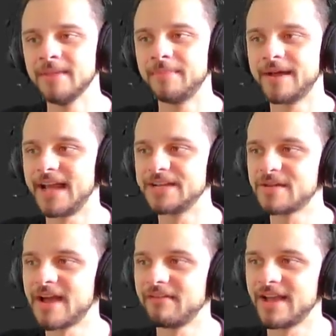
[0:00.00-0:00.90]
but I
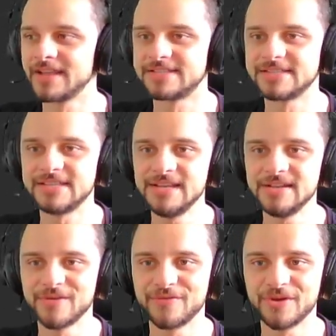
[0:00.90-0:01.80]
do have like
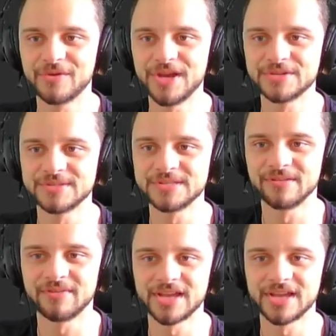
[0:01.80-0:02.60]
scene configuration stuff.